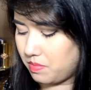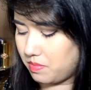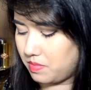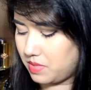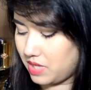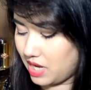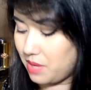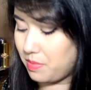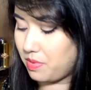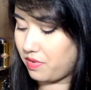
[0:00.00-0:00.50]

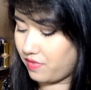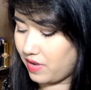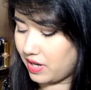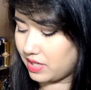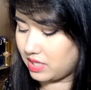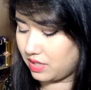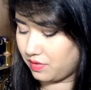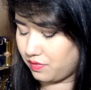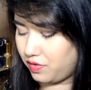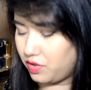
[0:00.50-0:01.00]

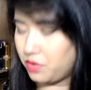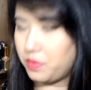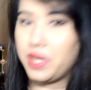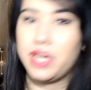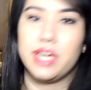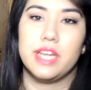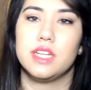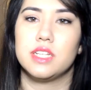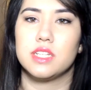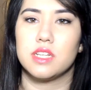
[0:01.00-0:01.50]
Perfecting
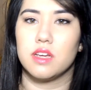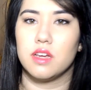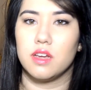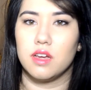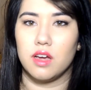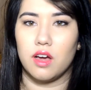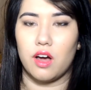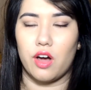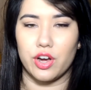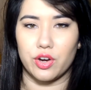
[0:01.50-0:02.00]
Fluid.
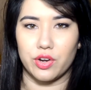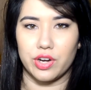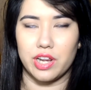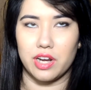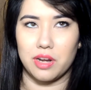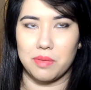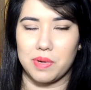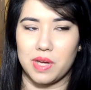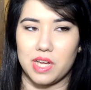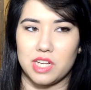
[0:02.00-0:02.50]
I got it in
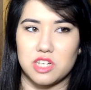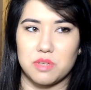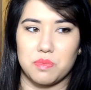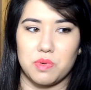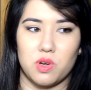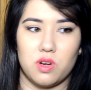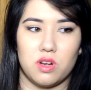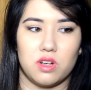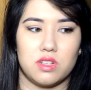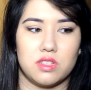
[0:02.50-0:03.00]
a
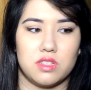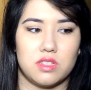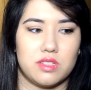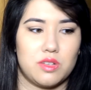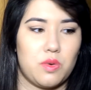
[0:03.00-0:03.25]
Birchbox